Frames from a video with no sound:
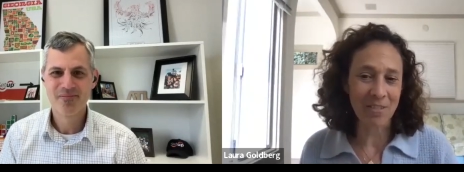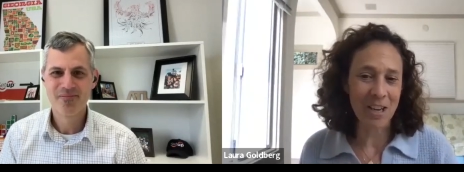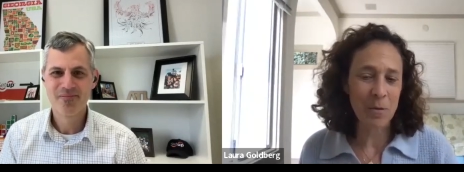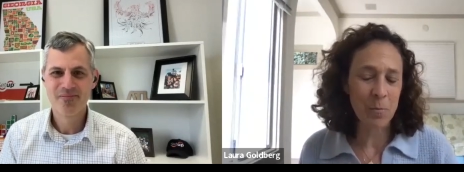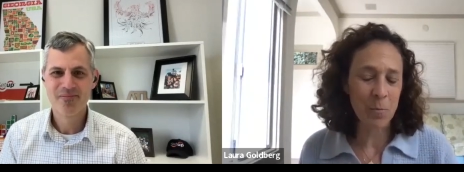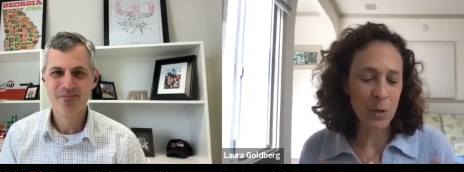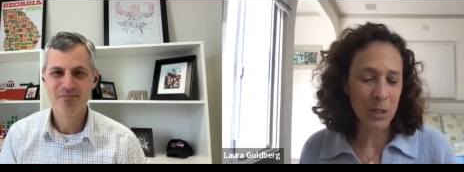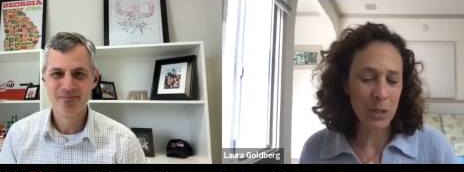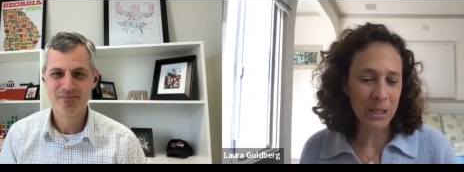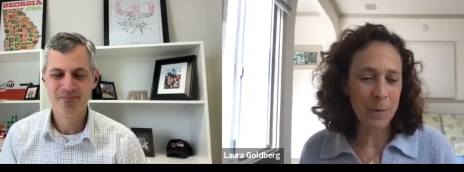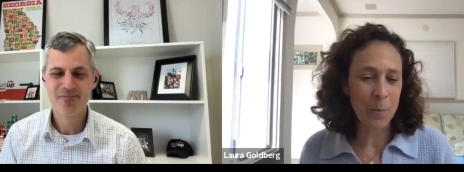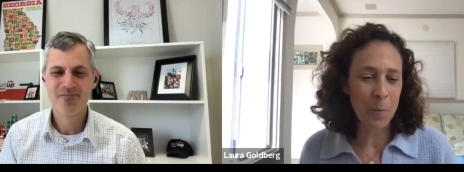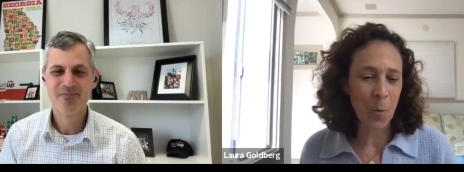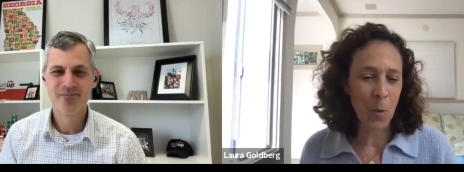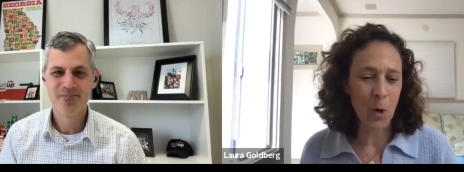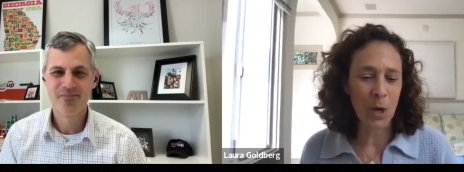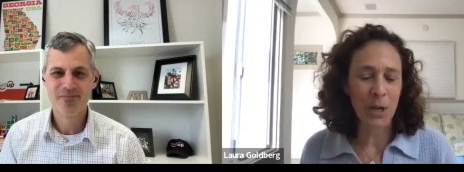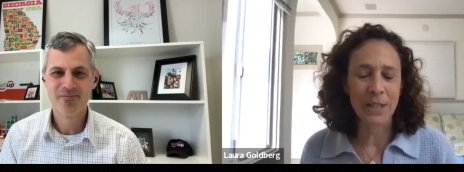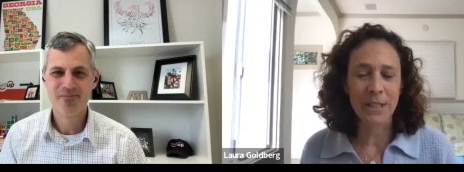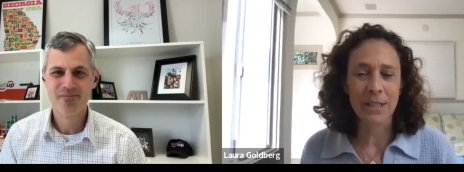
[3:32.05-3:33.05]
Speaker 1: Right, really
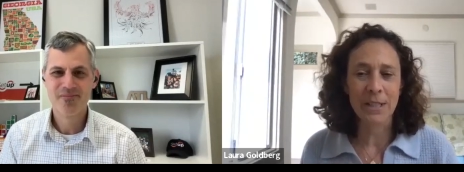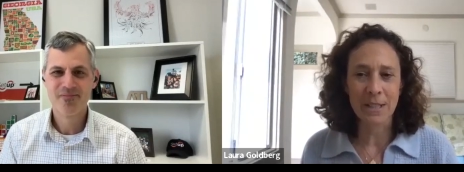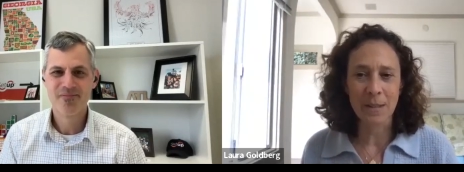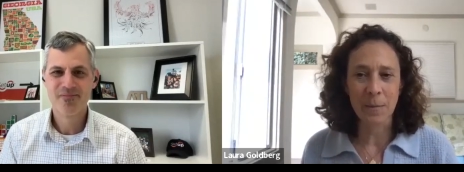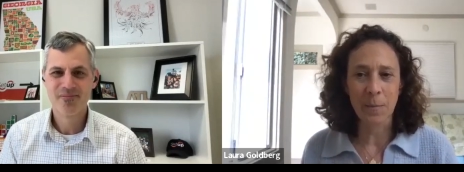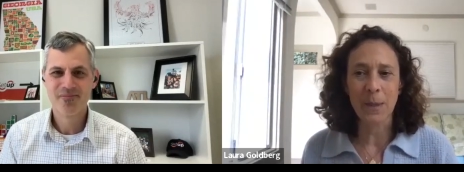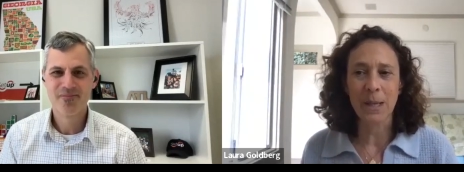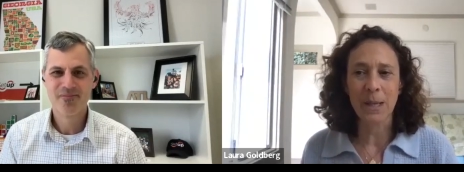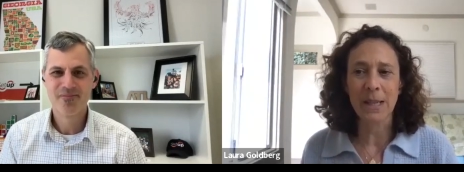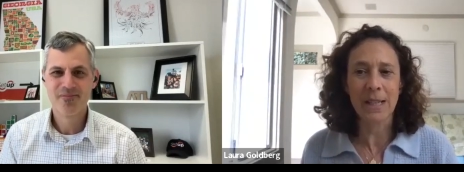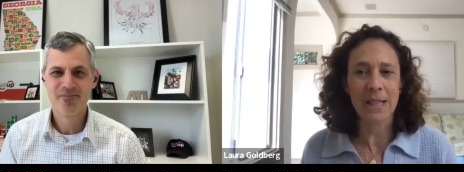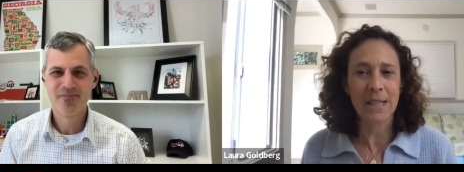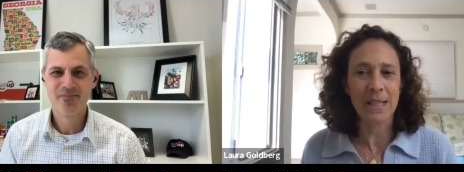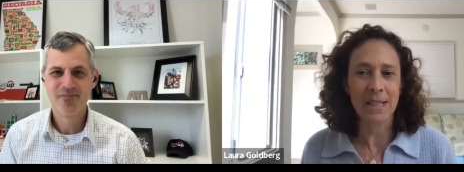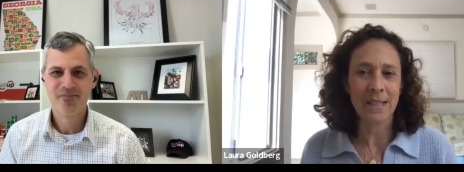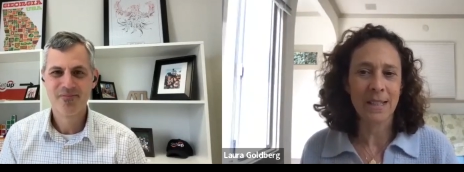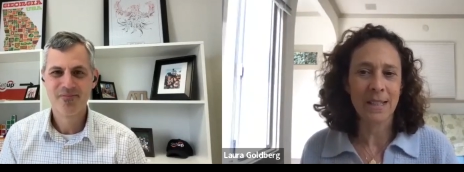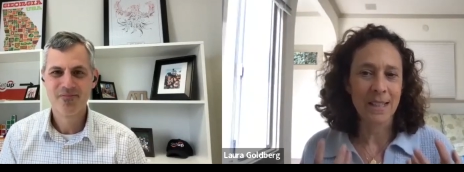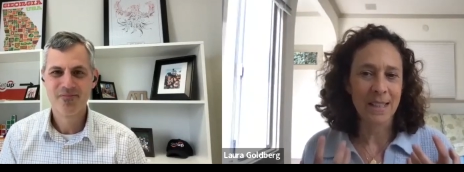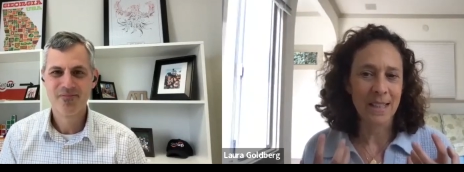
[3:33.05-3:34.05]
wanted to
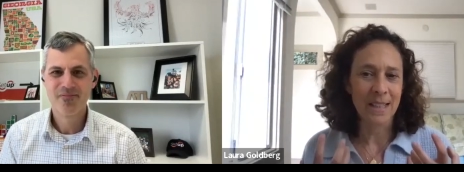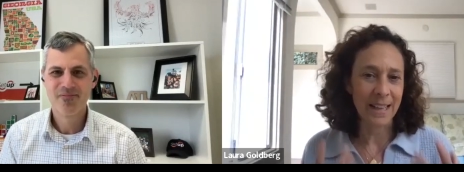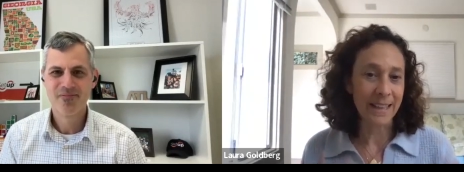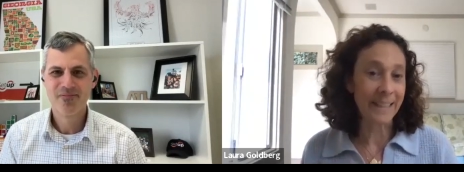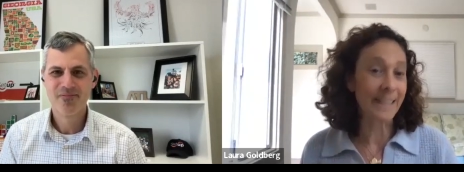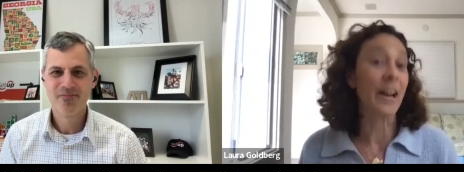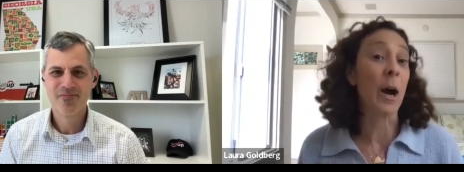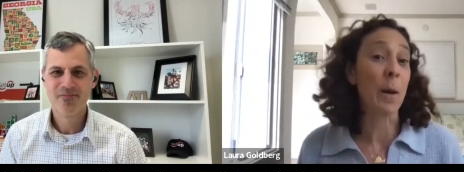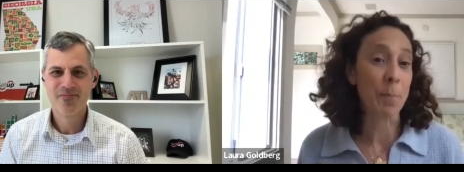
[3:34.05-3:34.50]
be an